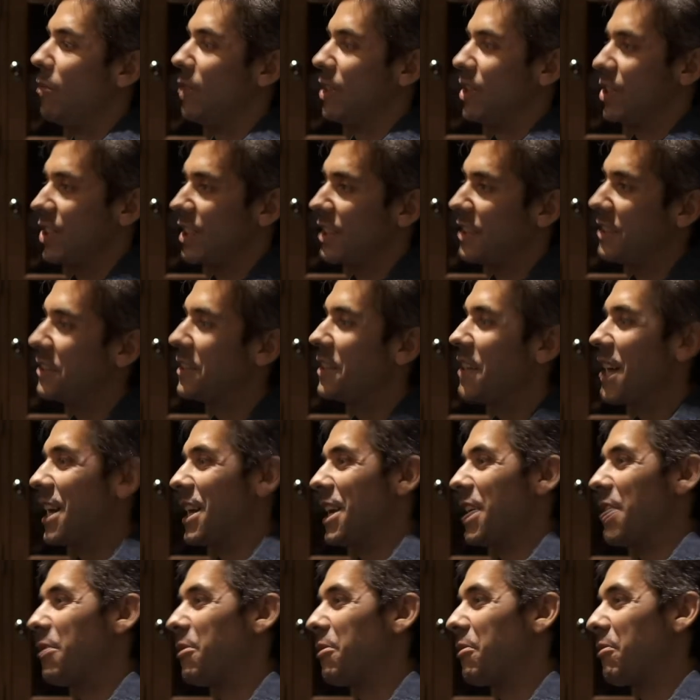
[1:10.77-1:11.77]

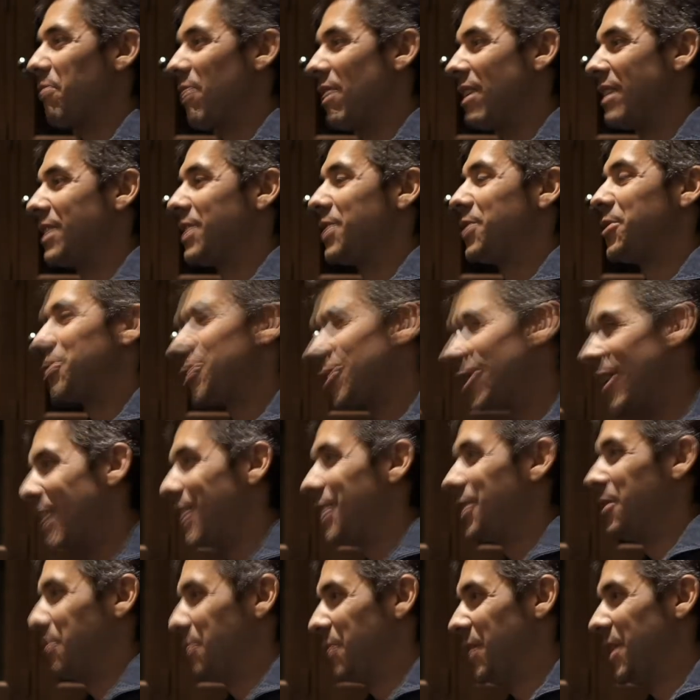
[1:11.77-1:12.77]
omnichannel, and a lot of brands
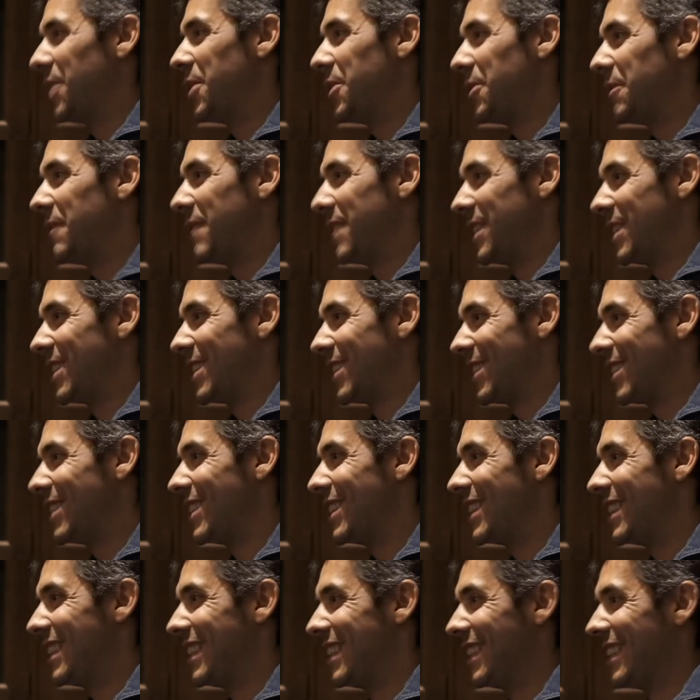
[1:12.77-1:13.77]
trying to be
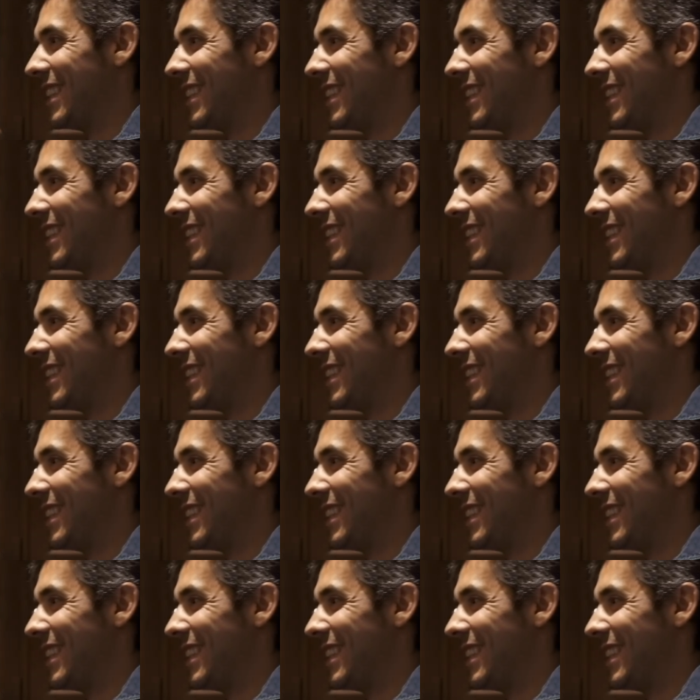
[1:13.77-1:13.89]
omnichannel.